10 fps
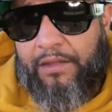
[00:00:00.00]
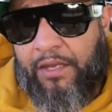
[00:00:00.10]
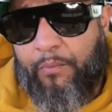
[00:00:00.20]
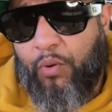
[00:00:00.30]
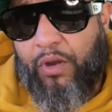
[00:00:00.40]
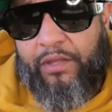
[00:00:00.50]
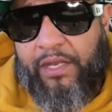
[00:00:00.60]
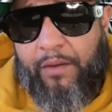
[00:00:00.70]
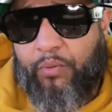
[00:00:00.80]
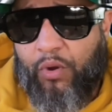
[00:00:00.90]

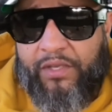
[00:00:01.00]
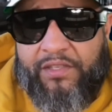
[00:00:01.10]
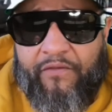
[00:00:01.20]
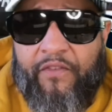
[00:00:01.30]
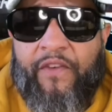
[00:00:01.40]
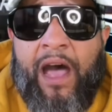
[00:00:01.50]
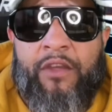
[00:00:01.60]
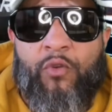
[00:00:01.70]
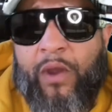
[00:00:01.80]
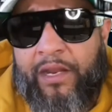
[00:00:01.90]
the importance of
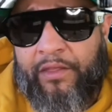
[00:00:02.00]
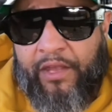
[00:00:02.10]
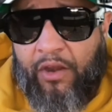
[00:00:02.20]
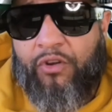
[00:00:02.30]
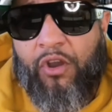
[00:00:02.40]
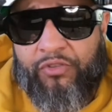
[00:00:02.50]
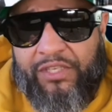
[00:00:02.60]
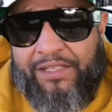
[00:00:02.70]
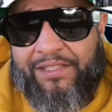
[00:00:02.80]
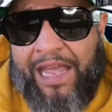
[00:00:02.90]
evaluating their
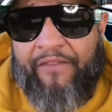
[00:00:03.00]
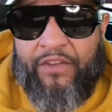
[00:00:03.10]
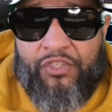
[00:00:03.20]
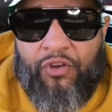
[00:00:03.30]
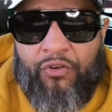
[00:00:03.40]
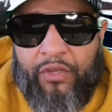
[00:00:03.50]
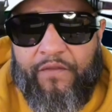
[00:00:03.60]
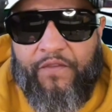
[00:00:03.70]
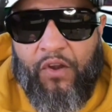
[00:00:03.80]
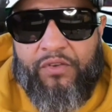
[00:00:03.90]
coaching staff
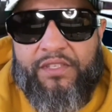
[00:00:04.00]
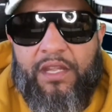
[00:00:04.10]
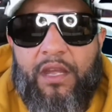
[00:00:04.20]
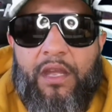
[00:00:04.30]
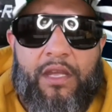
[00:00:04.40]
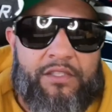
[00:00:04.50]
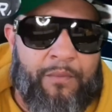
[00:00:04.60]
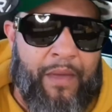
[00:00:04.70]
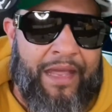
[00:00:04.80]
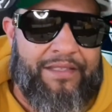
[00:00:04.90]
internally first
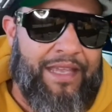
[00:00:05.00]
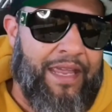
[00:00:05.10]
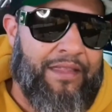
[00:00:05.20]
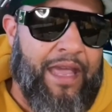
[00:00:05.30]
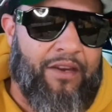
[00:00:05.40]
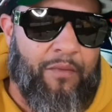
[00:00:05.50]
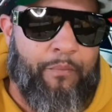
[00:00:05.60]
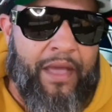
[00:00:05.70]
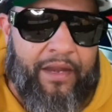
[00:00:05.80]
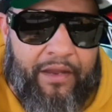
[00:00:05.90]
to maintain that
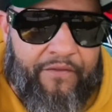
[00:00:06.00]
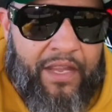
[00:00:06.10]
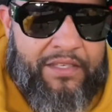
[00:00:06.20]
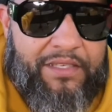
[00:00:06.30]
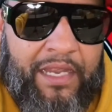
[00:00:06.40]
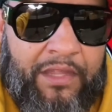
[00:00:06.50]
competitiveness